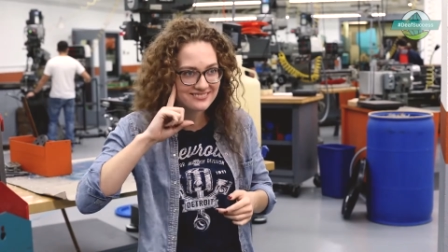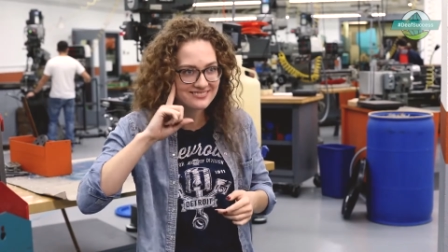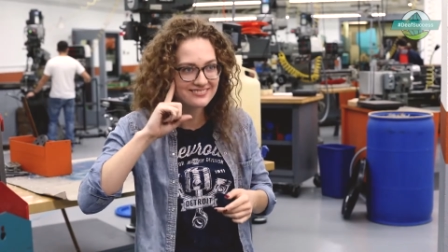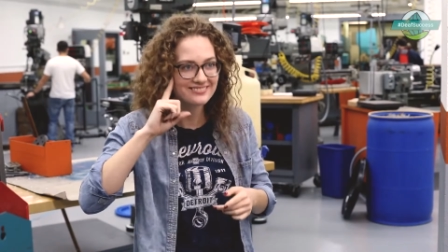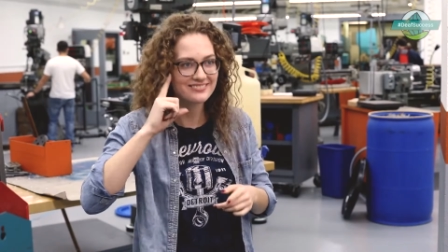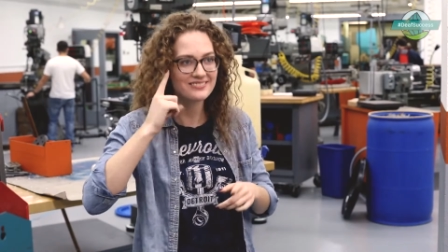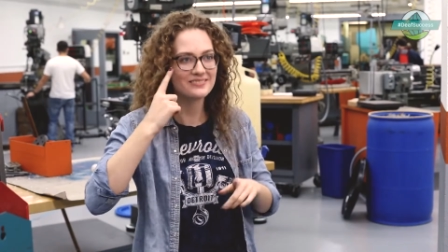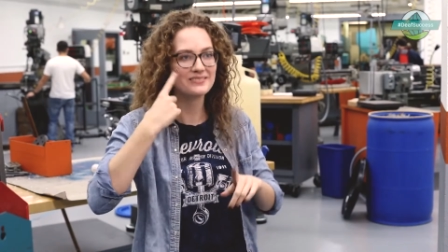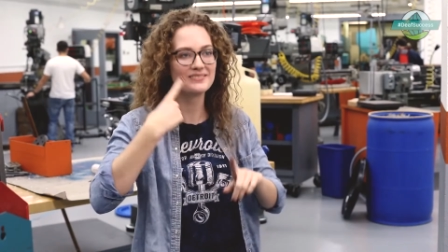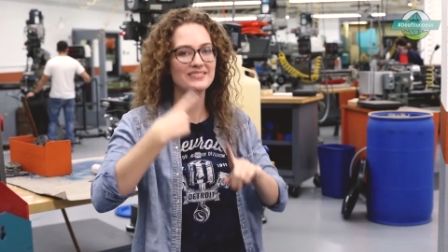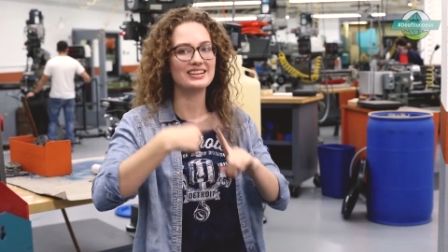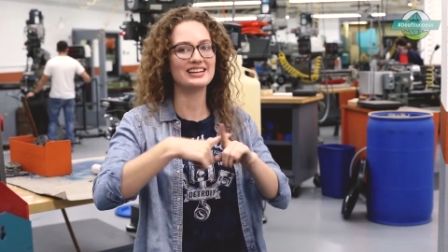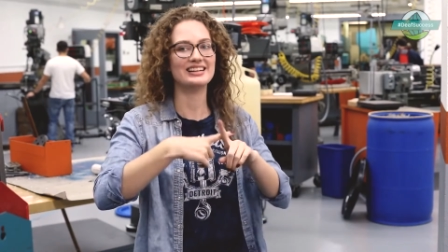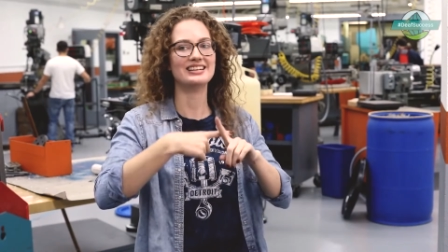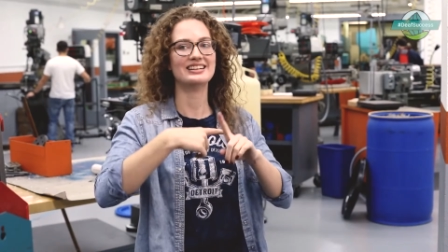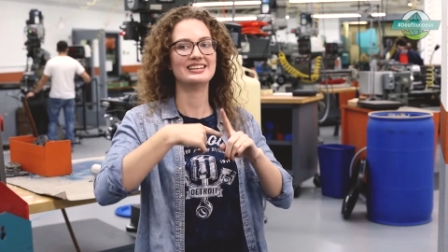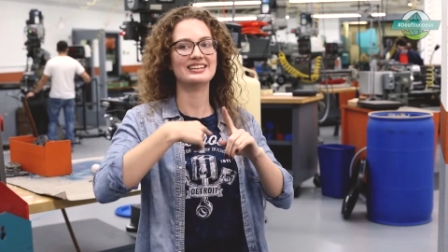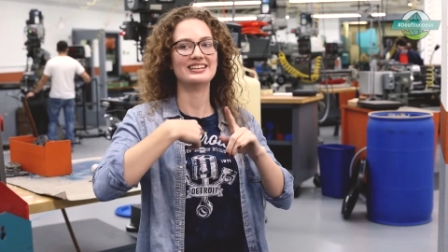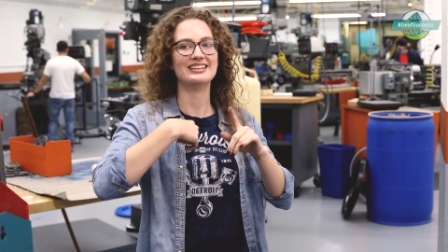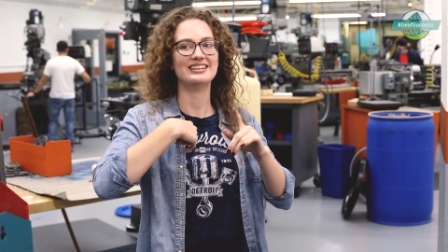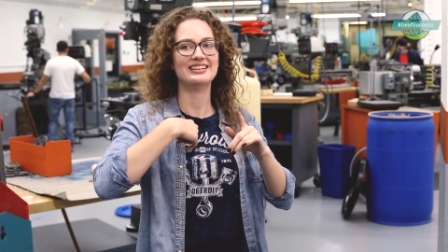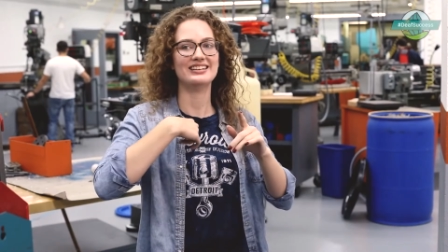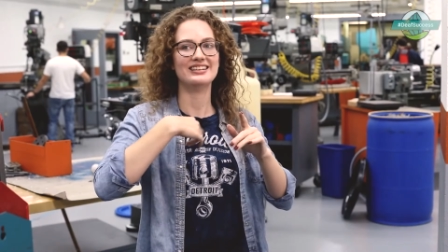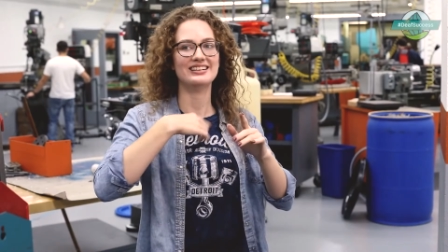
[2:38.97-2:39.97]
recognized
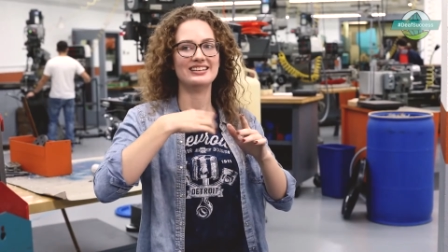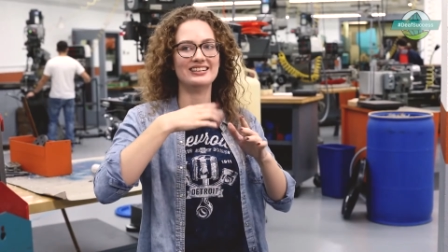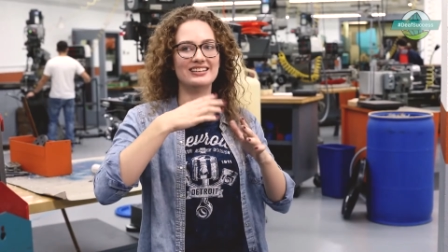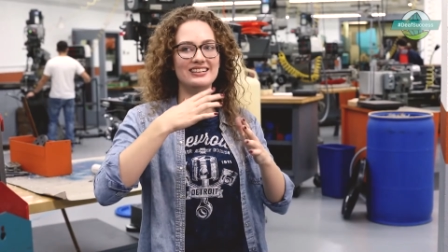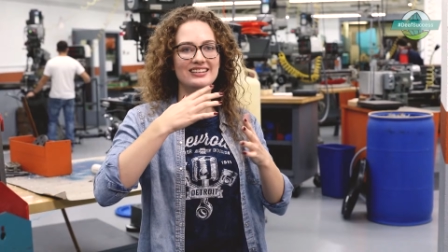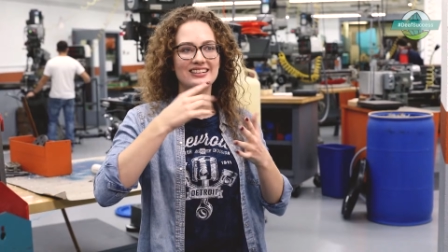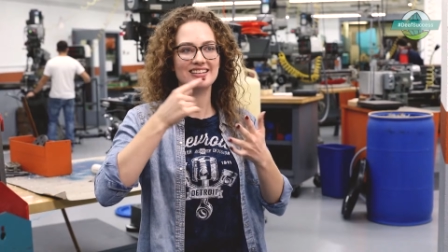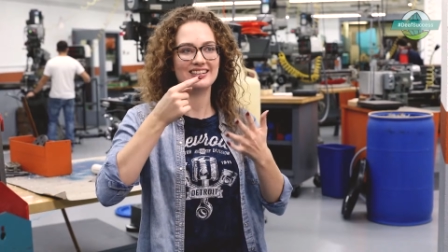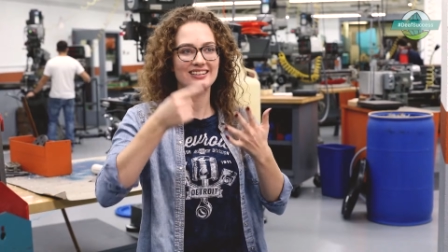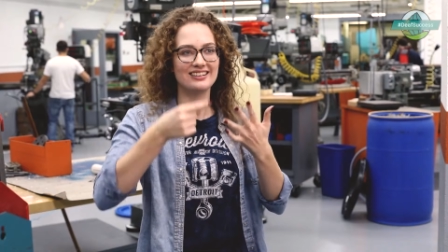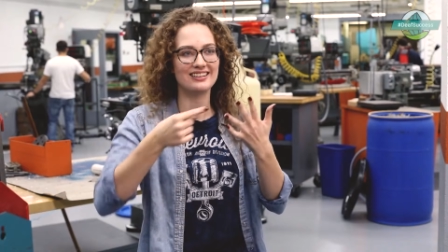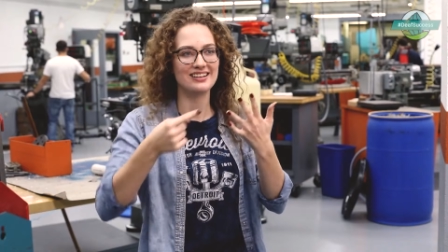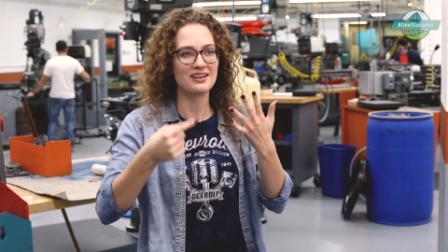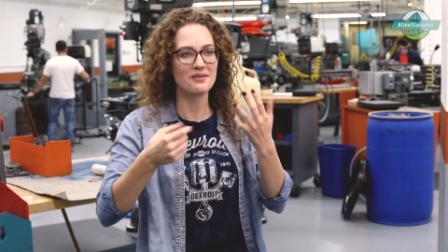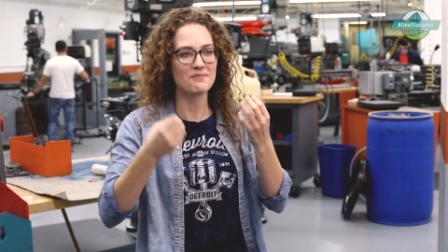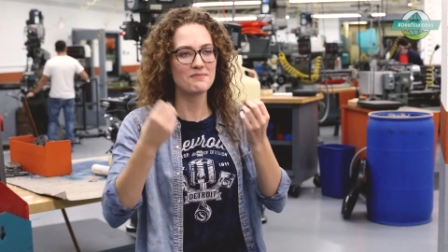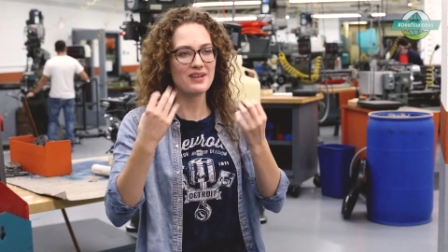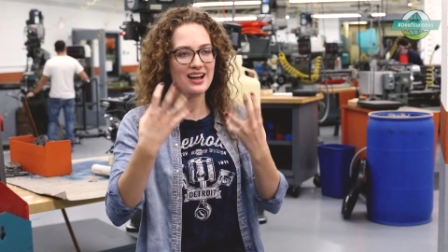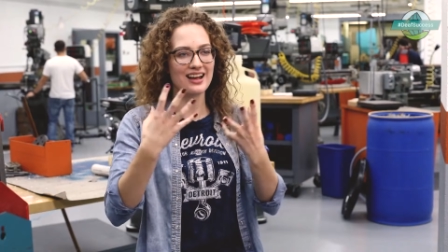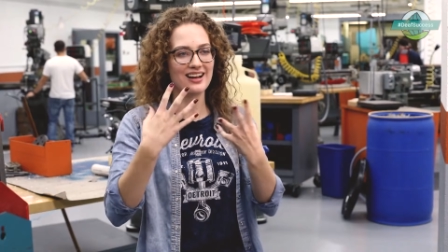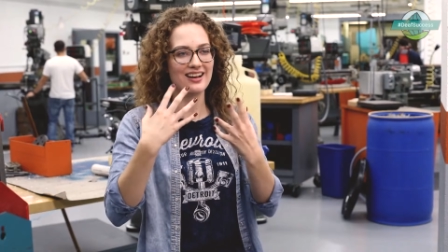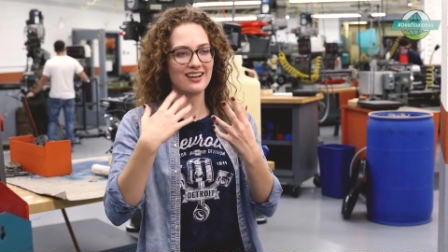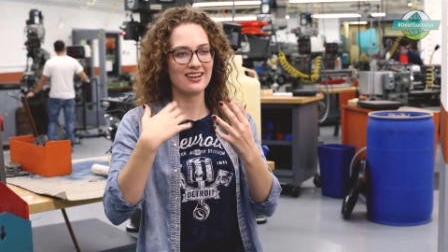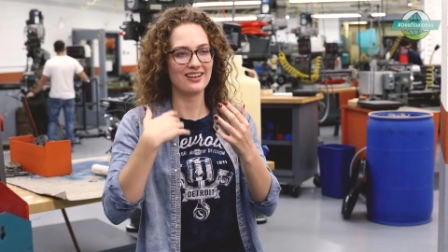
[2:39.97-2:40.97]
that I, being
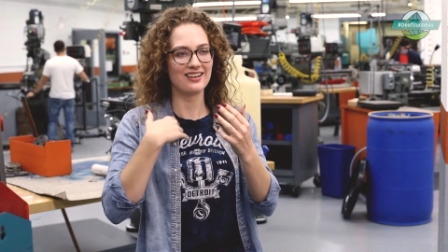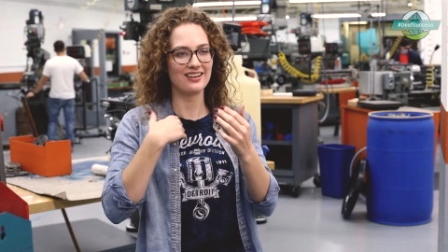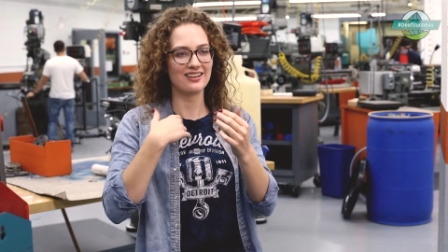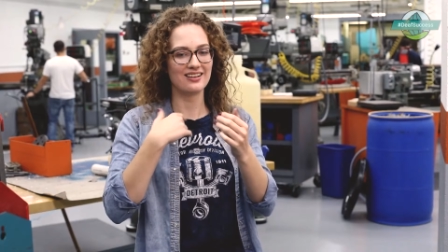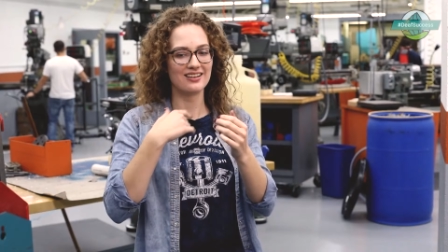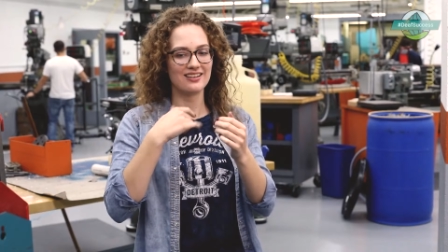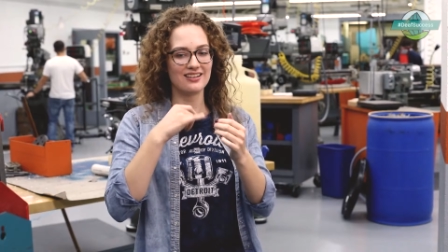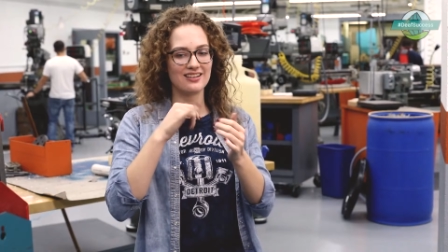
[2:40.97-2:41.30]
deaf,